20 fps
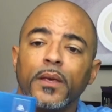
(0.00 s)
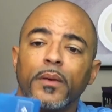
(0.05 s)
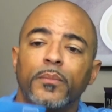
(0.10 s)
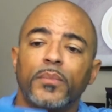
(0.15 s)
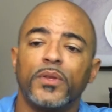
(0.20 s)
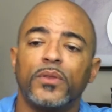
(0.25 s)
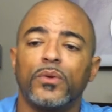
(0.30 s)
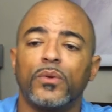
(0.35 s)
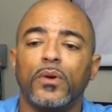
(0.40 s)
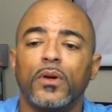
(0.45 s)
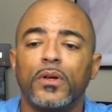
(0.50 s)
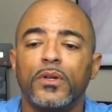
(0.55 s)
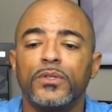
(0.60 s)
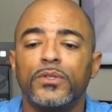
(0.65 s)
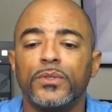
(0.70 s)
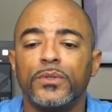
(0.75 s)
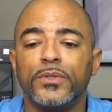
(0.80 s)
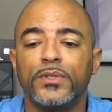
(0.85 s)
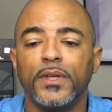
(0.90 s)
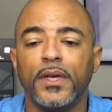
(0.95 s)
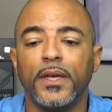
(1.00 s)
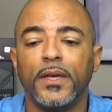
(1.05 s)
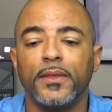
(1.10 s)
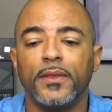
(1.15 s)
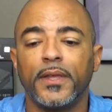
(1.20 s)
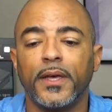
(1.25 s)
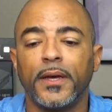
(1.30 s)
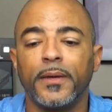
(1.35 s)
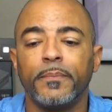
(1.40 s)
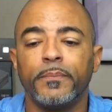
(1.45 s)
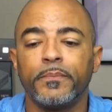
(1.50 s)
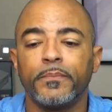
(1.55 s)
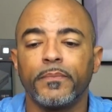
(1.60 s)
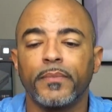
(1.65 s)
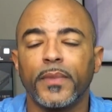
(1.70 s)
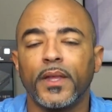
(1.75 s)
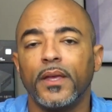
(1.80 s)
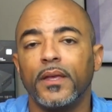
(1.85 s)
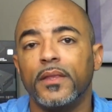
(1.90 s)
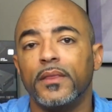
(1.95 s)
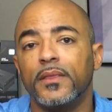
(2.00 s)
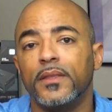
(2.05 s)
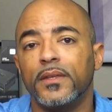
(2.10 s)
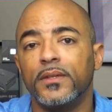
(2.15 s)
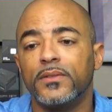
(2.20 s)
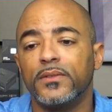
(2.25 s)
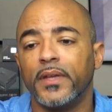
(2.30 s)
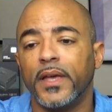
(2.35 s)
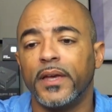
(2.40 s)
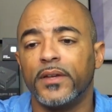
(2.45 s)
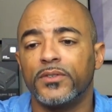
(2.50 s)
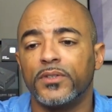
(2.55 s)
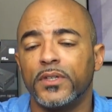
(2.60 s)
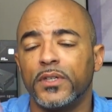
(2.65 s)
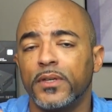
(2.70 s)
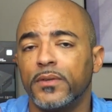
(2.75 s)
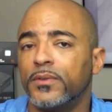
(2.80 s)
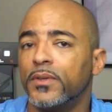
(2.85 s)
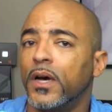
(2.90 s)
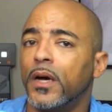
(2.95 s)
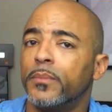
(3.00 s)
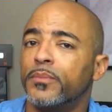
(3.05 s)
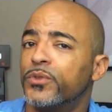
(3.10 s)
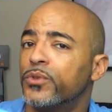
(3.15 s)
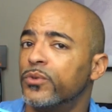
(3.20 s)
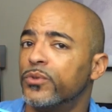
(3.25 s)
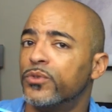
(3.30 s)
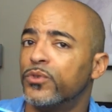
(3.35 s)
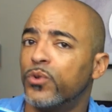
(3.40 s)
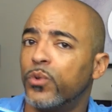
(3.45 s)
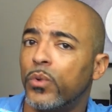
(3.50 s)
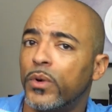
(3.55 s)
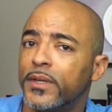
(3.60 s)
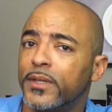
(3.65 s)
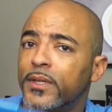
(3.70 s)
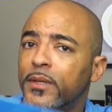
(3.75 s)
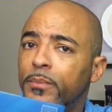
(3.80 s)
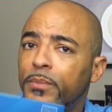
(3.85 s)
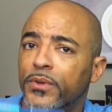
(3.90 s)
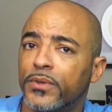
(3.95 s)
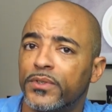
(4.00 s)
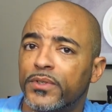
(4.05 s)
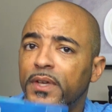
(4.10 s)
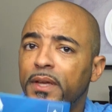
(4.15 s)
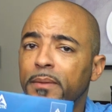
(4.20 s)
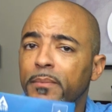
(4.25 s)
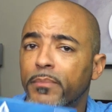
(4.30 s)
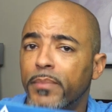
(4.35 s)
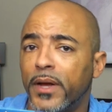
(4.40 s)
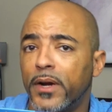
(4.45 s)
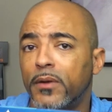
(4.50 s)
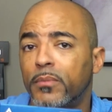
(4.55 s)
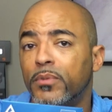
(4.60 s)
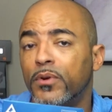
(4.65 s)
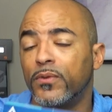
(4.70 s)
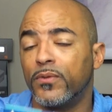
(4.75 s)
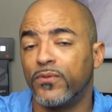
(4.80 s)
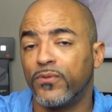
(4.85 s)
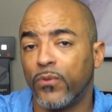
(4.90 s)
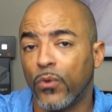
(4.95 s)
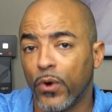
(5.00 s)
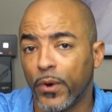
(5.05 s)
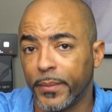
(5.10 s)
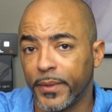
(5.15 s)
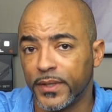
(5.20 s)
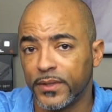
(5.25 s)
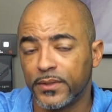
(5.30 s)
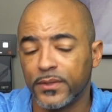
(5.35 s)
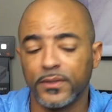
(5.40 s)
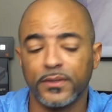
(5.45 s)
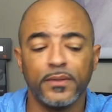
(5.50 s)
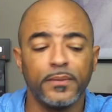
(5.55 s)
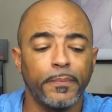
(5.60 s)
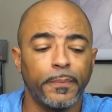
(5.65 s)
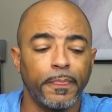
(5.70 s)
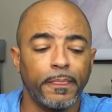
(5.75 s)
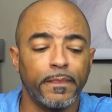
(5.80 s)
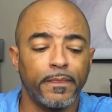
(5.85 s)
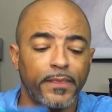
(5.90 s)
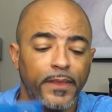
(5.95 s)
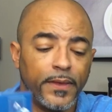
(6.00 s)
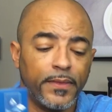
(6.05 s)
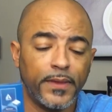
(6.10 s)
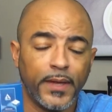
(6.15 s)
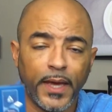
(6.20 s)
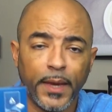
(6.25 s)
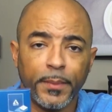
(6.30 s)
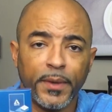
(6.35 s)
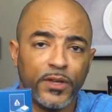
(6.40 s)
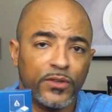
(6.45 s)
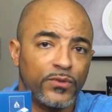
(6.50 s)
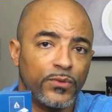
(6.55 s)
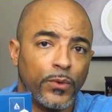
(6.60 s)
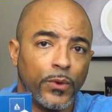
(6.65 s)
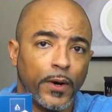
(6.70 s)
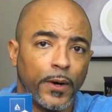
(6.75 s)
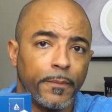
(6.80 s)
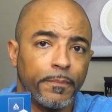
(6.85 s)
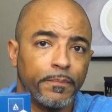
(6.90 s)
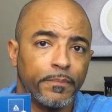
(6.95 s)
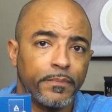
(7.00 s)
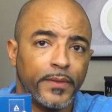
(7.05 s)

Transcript: but they're also saying that this actually gives up to twenty percent better performance than the M X four.